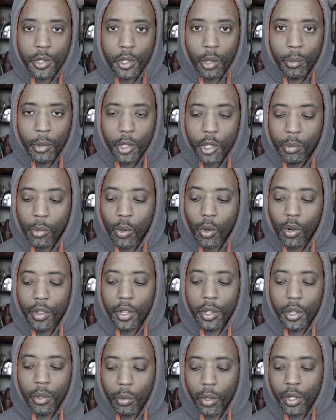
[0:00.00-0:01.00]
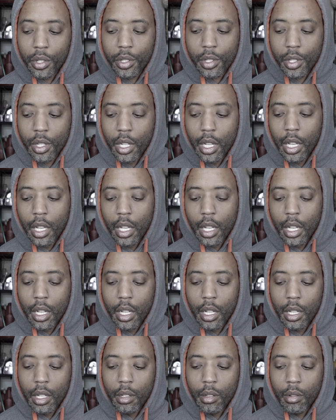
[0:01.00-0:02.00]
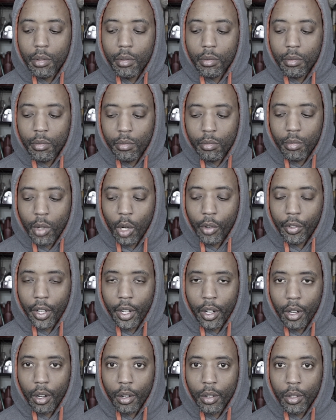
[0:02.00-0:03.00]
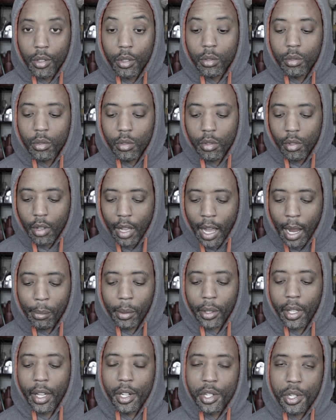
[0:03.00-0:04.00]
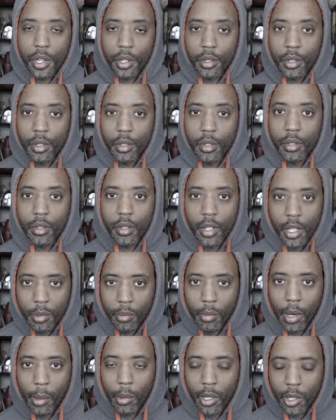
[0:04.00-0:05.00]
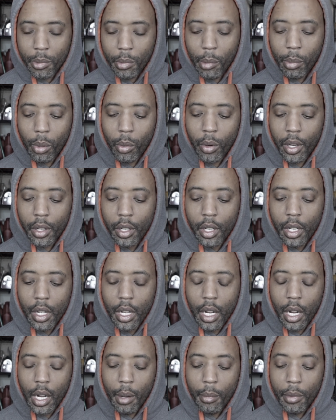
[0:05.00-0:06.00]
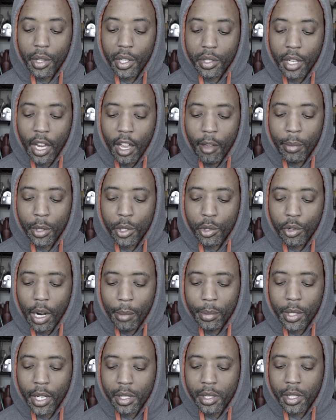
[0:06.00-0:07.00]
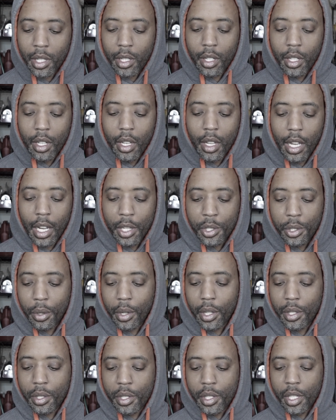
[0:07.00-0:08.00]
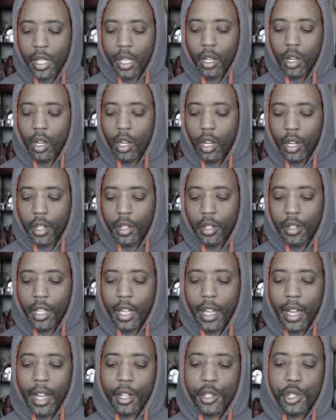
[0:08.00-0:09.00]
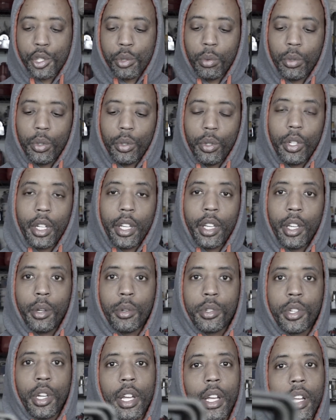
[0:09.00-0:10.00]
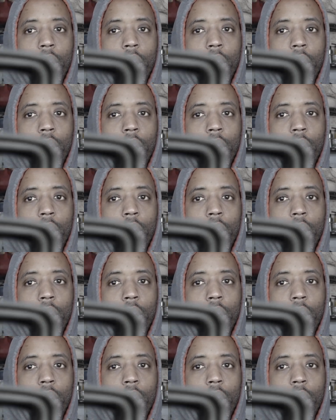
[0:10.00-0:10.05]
so much more than the ones over here? Application is my point. These have been drop tested, as you can see on the actual EOTech